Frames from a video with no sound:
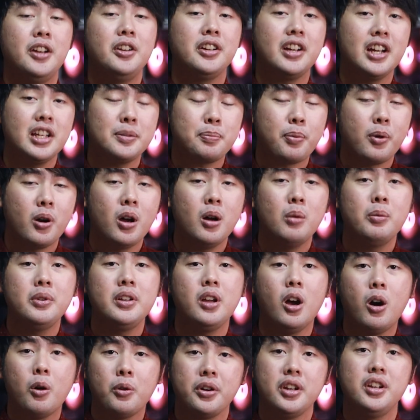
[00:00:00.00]
And you guys
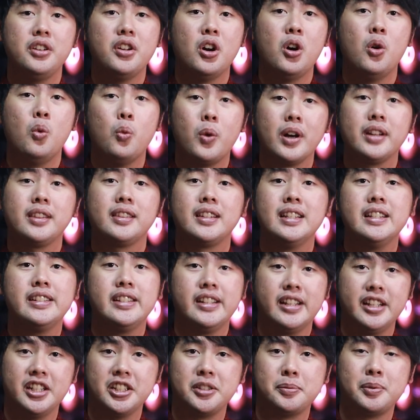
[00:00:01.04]
probably already know what
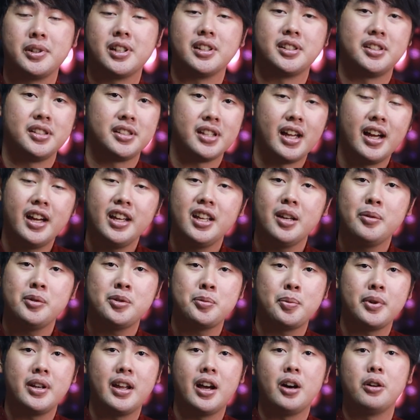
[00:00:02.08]
this is because this
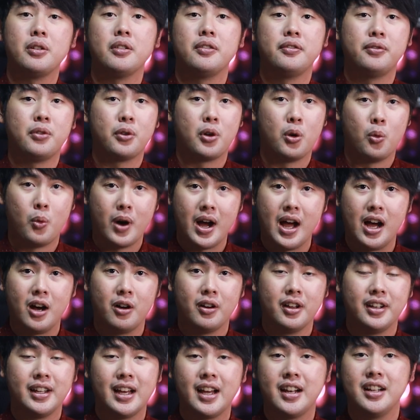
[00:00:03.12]
IEM's been out for a
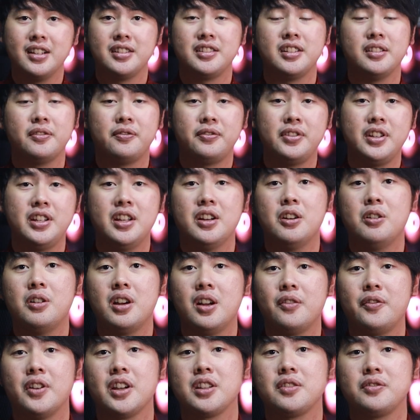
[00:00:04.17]
while, and that is the FiiO
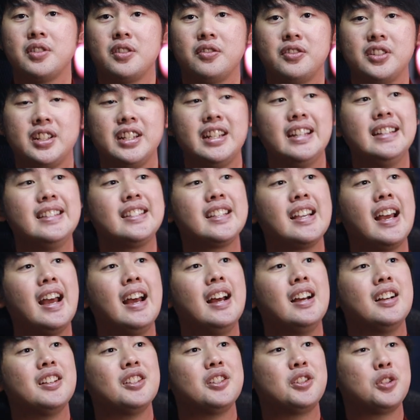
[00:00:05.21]
FX15's
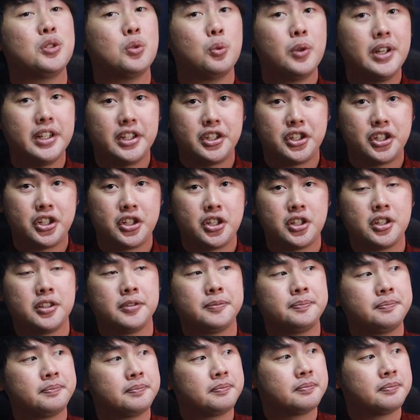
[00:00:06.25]
switch.